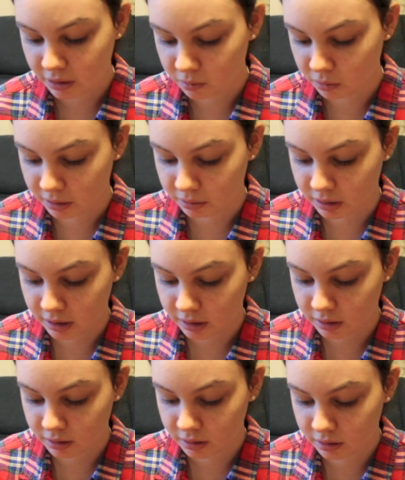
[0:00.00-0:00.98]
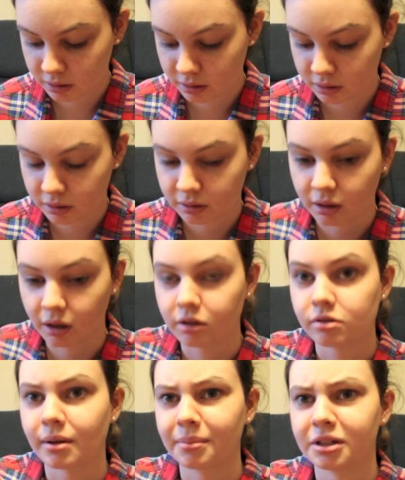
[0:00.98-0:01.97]
why would I not
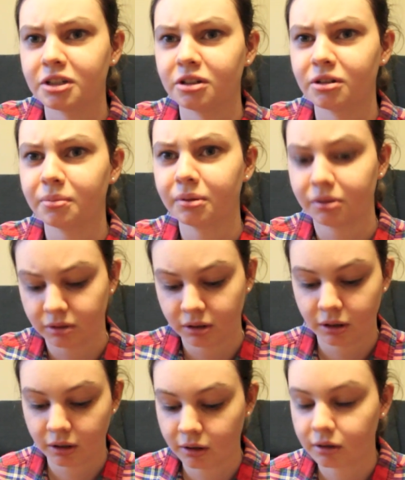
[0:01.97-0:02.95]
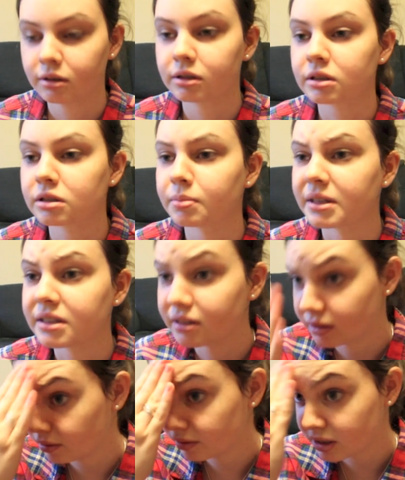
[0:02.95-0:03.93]
use up the tube? It's expensive.
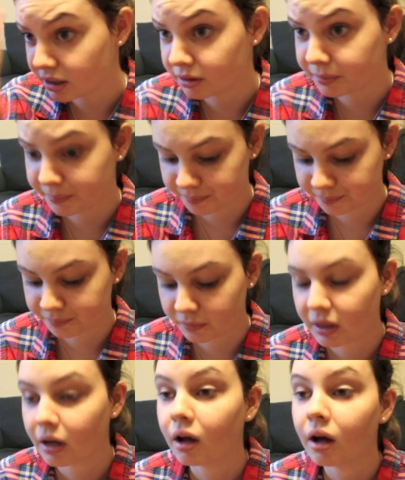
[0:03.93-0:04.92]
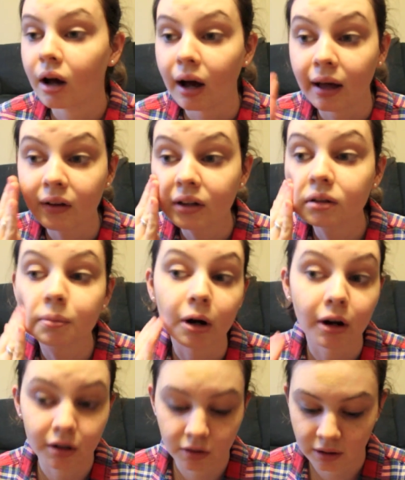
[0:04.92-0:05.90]
So I like the
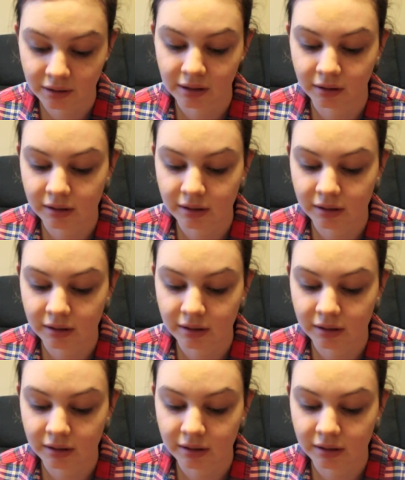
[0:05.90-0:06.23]
product though, and I